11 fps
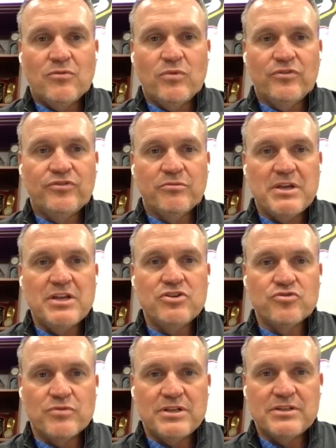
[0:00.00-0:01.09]
with some
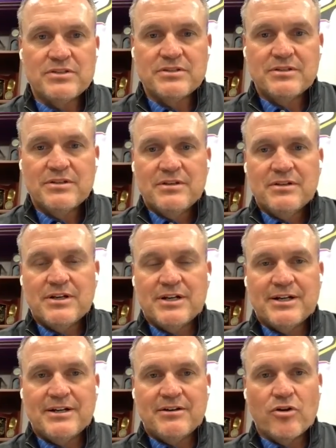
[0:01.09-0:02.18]
injuries
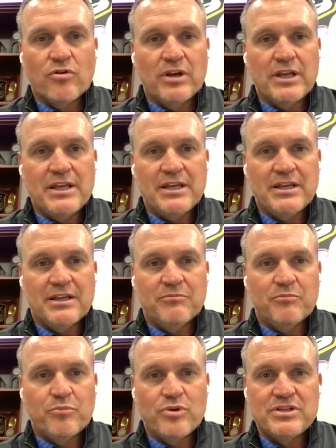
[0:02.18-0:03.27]
early
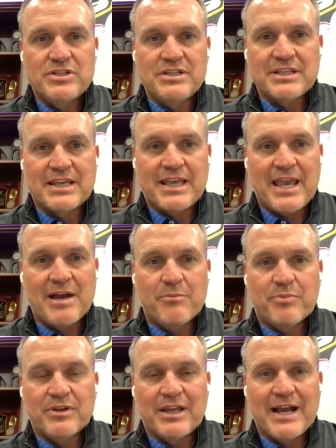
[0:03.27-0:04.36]
in preseason
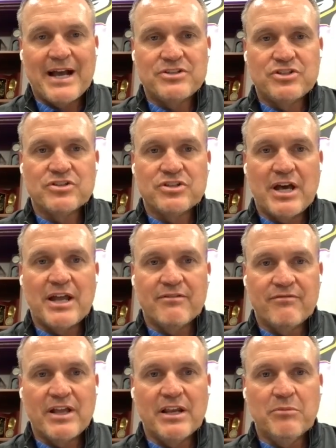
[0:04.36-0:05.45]
camp and guys just not
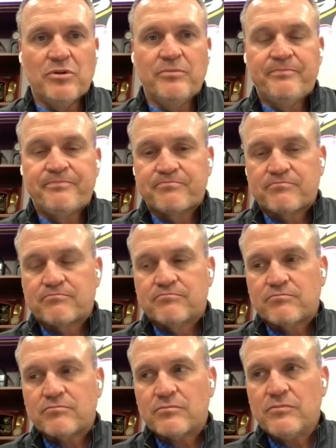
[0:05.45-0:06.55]
available,
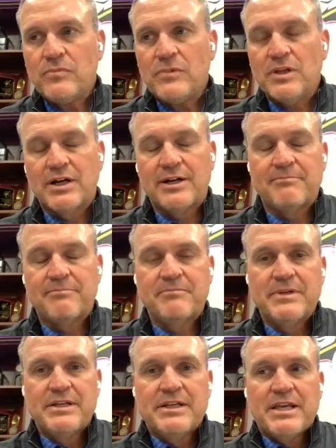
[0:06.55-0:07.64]

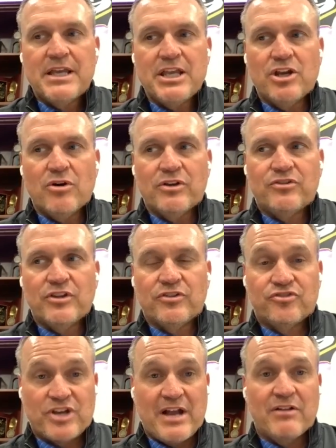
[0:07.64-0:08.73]
you know,
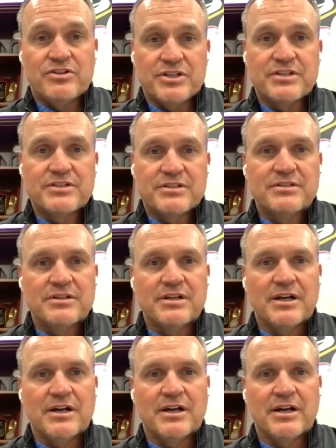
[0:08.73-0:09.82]
it's challenged us.
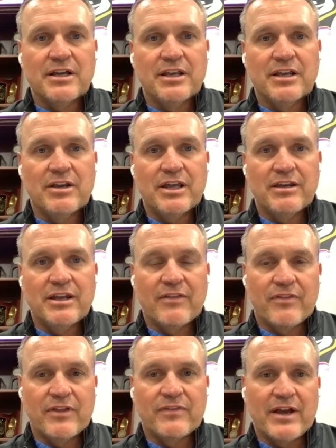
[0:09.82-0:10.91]
And I
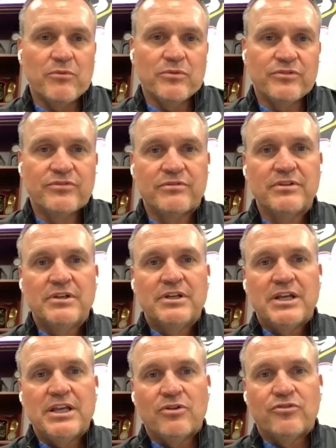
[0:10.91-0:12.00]
think that was,
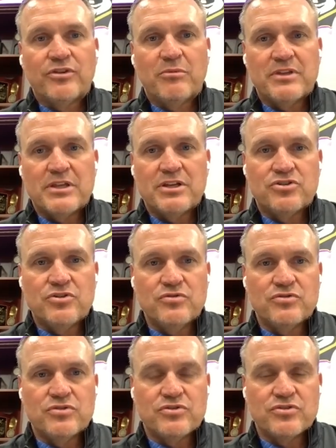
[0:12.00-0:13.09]
you know, some of the
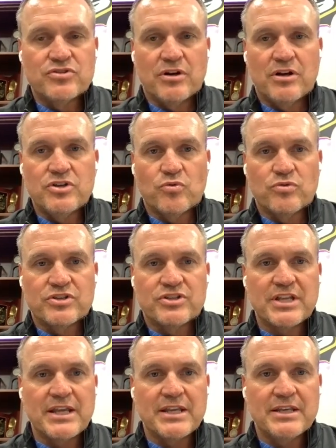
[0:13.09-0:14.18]
issues that you saw at Georgia
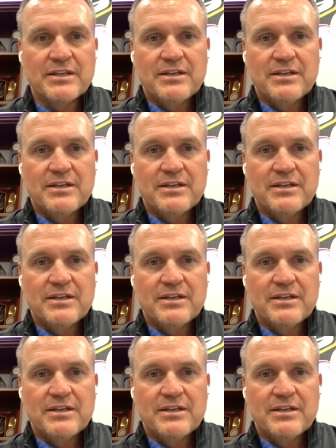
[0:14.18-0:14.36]
State.